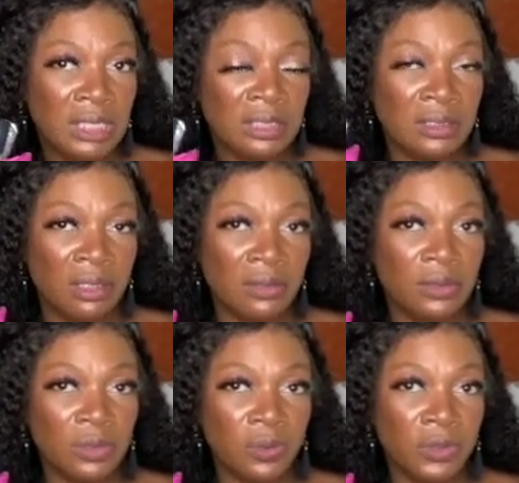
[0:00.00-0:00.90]
is geared
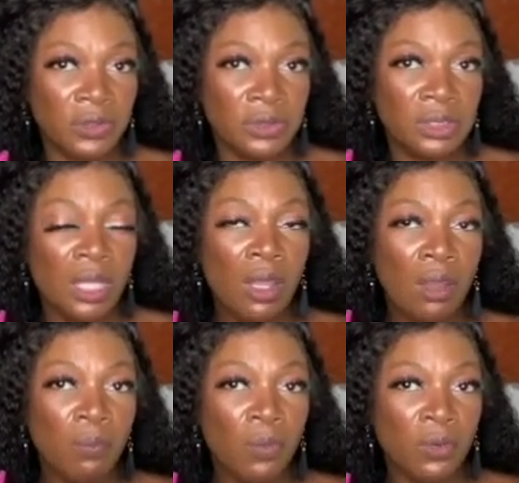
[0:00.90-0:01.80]
towards
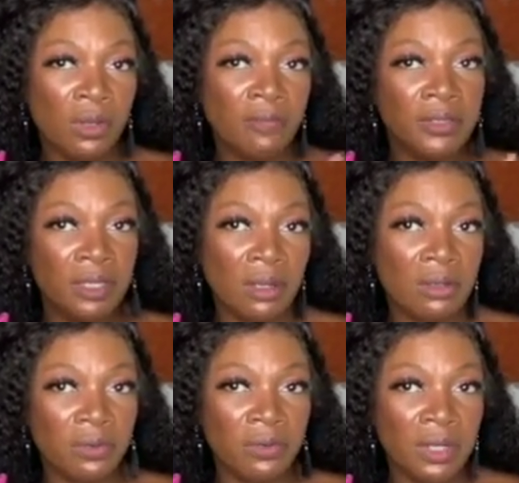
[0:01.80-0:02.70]
more of a younger
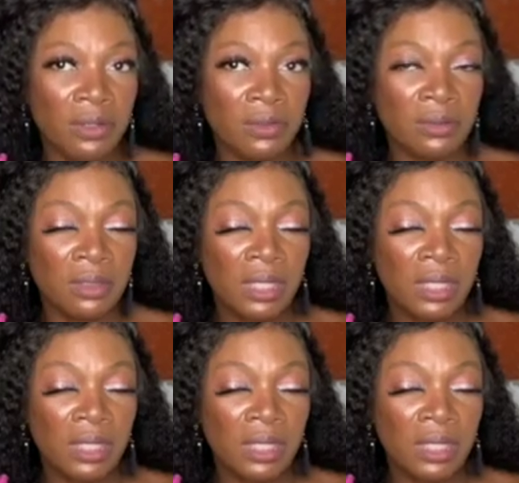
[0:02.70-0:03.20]
crowd.